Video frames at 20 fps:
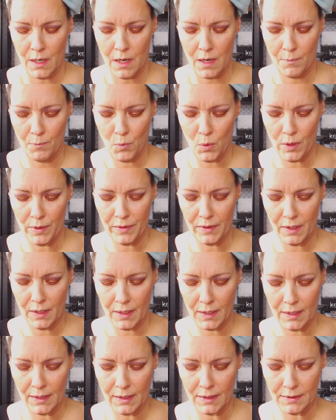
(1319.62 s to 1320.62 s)
One
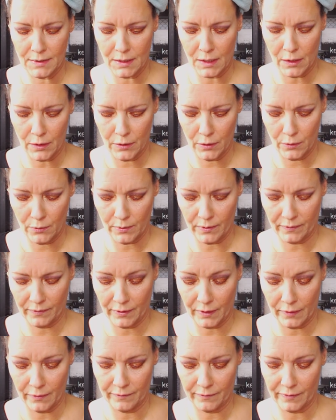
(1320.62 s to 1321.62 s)
thing I can tell you is
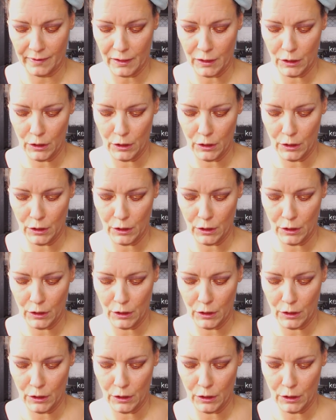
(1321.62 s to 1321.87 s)
there is a